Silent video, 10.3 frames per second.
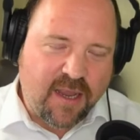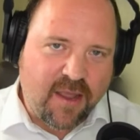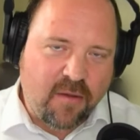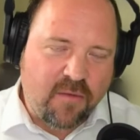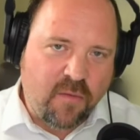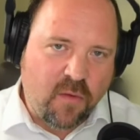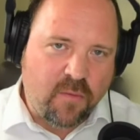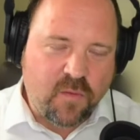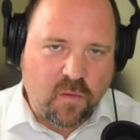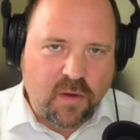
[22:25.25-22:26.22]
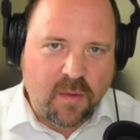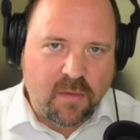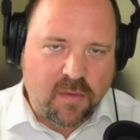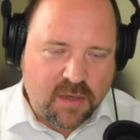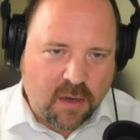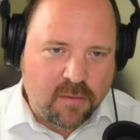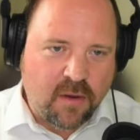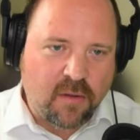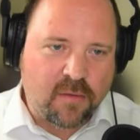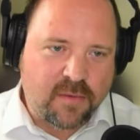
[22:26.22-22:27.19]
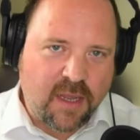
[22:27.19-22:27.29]
of talking to people that don't know
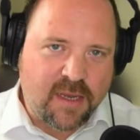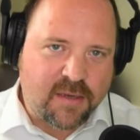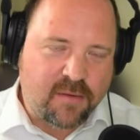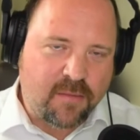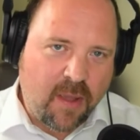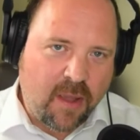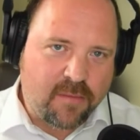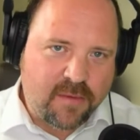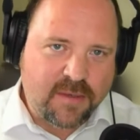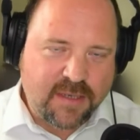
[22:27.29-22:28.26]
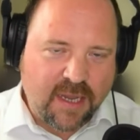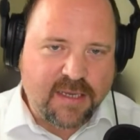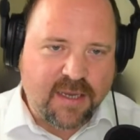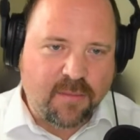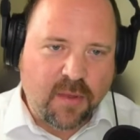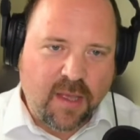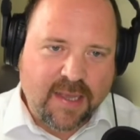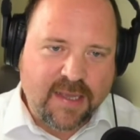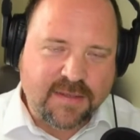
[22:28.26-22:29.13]
data about data. But I guess